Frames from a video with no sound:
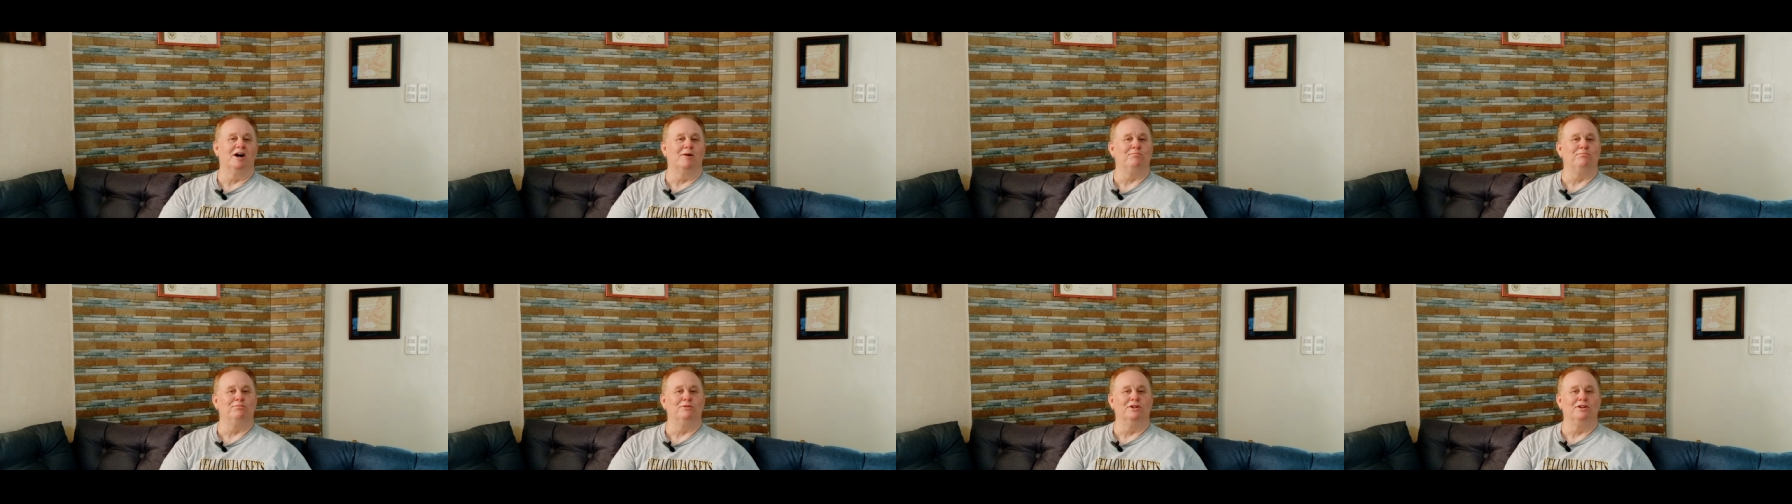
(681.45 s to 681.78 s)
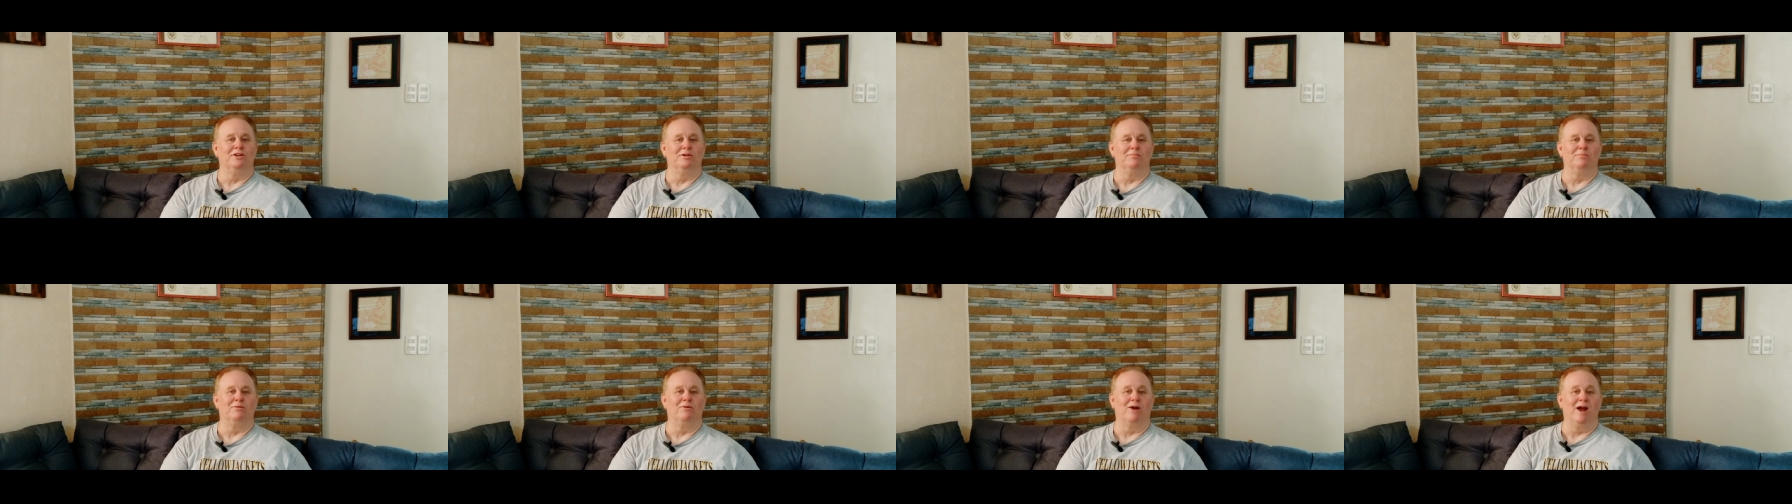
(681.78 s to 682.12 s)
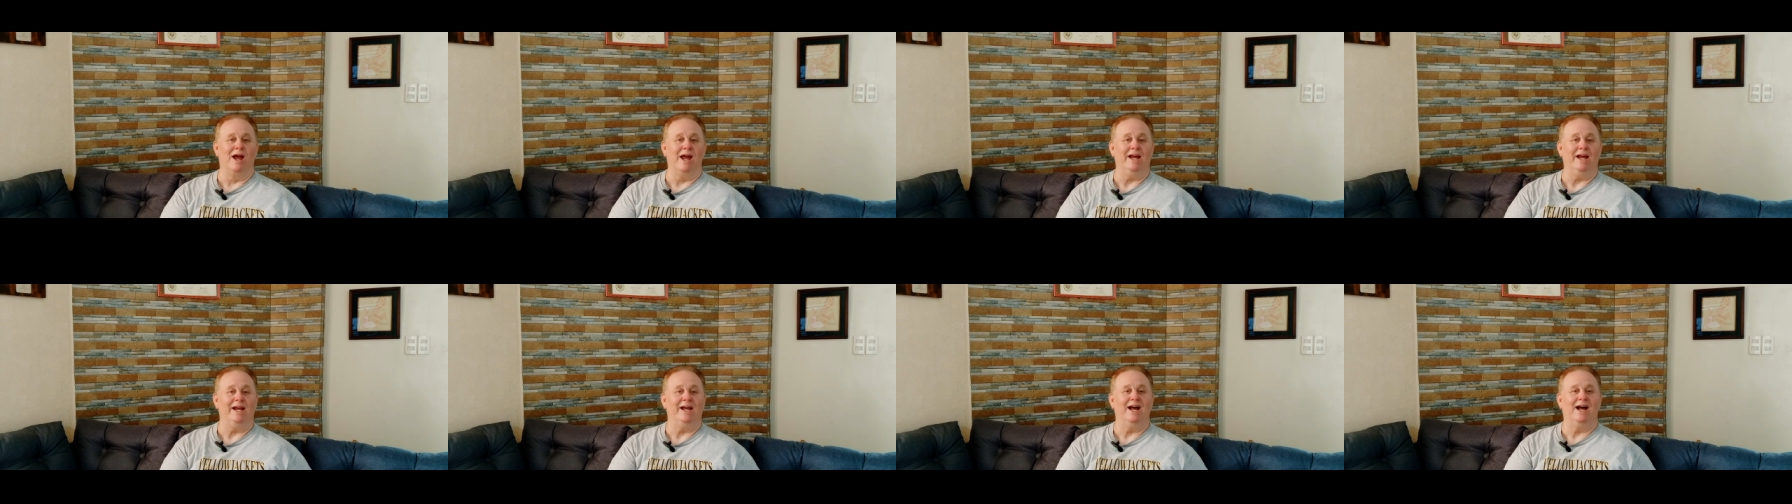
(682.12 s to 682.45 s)
couple of the
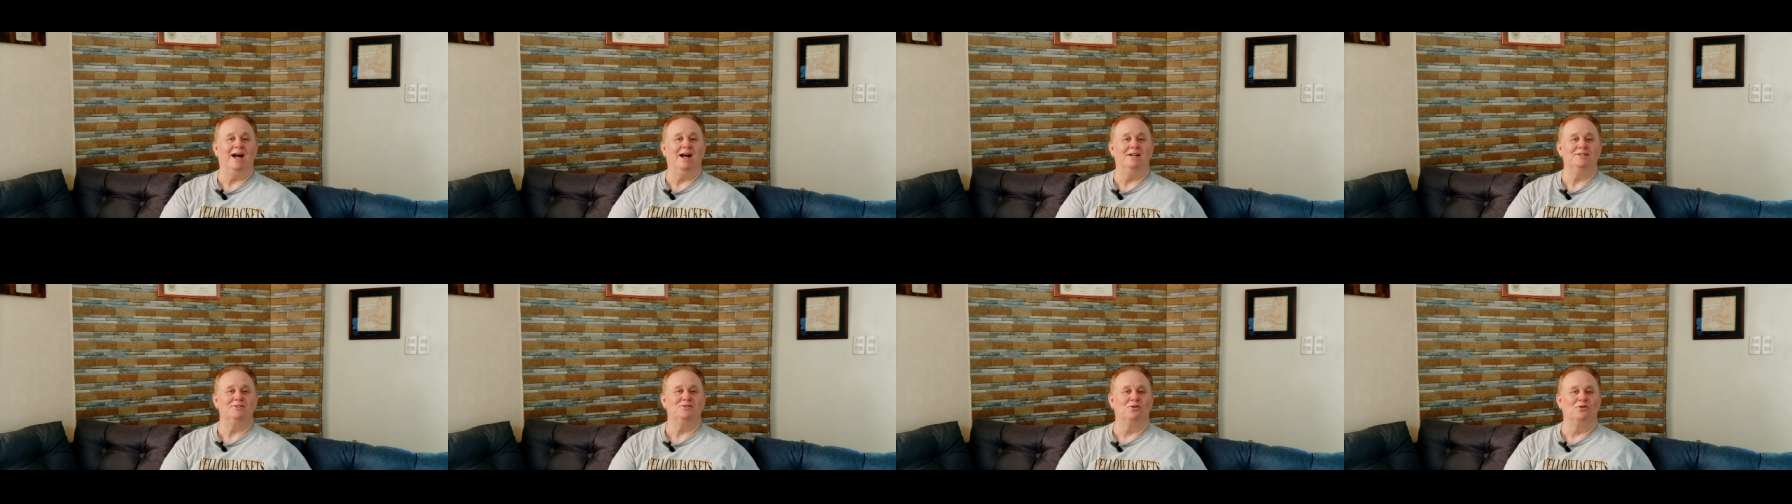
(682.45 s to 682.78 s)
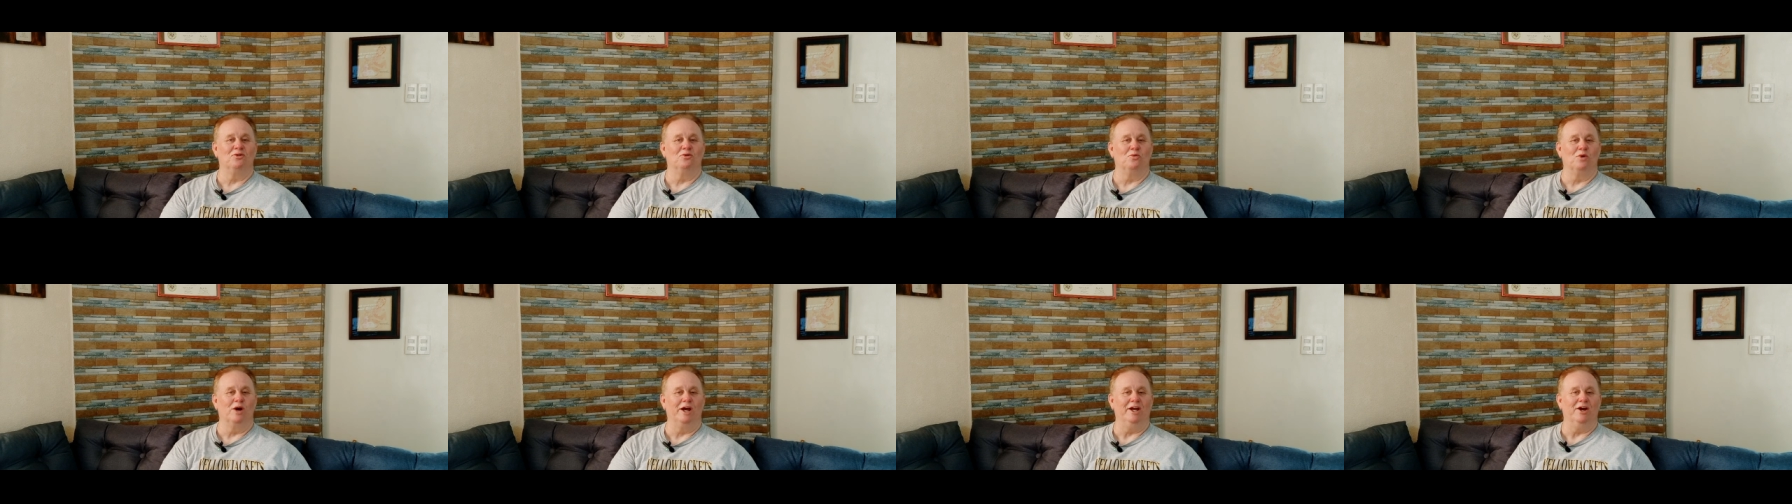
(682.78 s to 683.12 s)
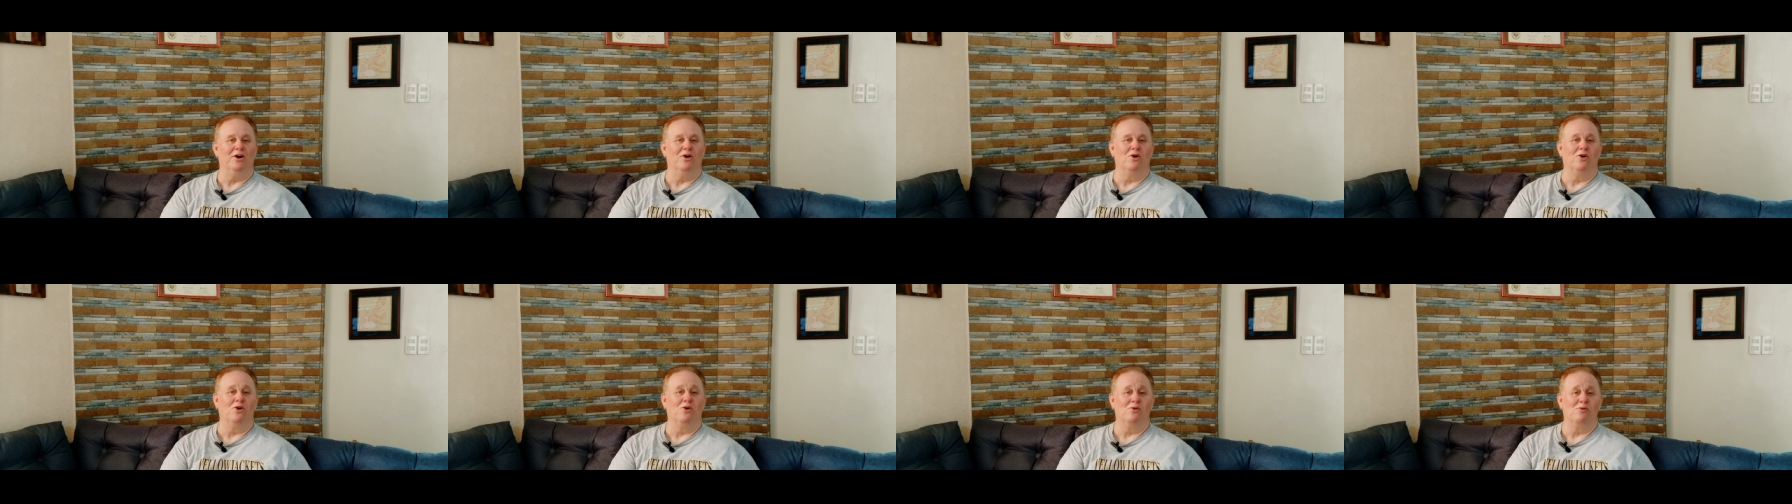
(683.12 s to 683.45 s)
barangays on the
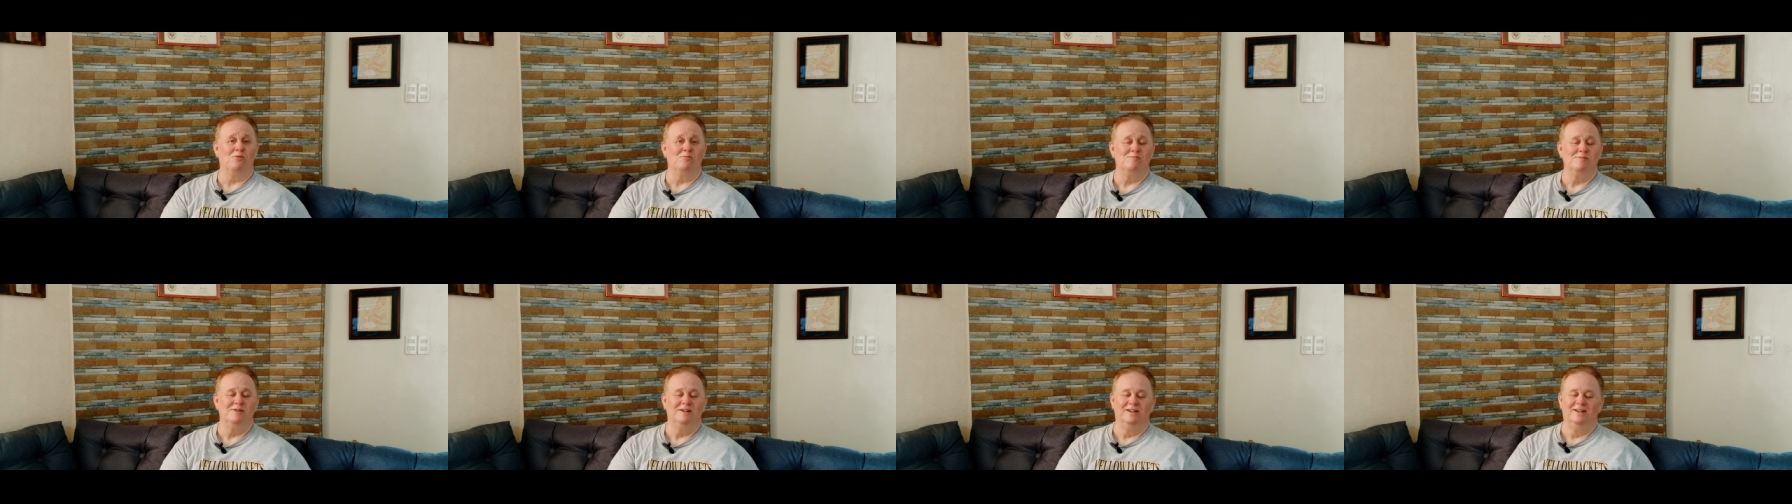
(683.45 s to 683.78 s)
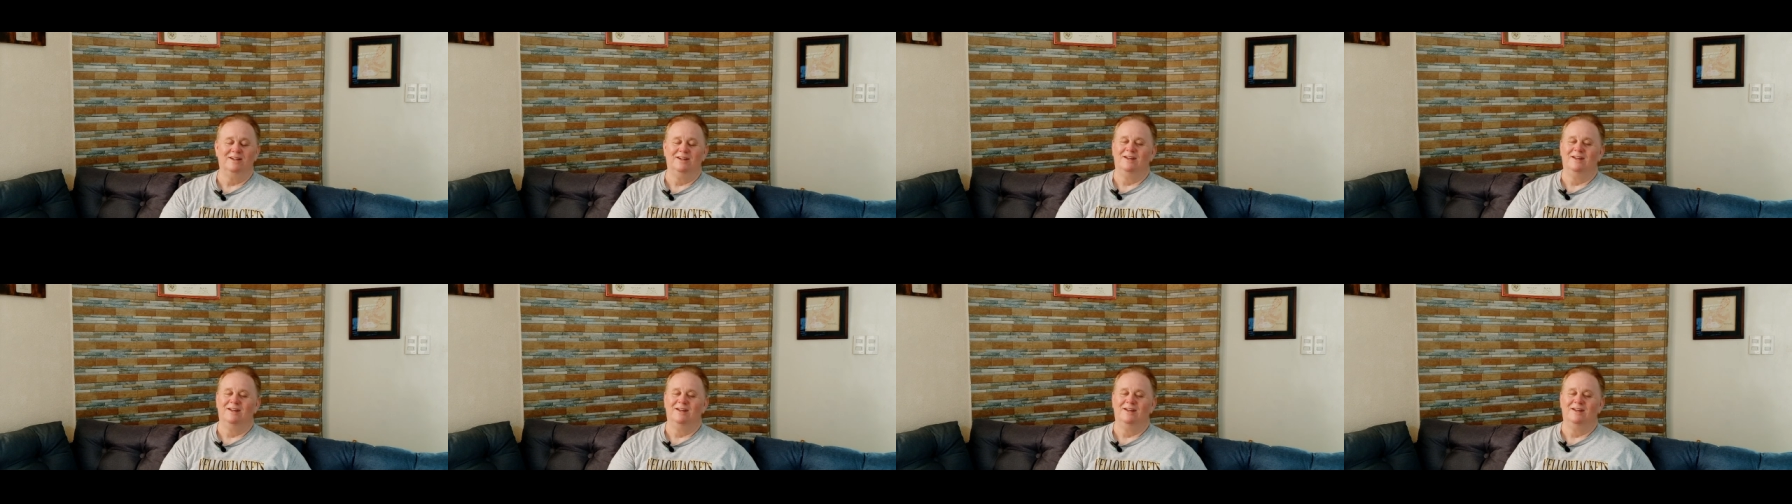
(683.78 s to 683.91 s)
way home,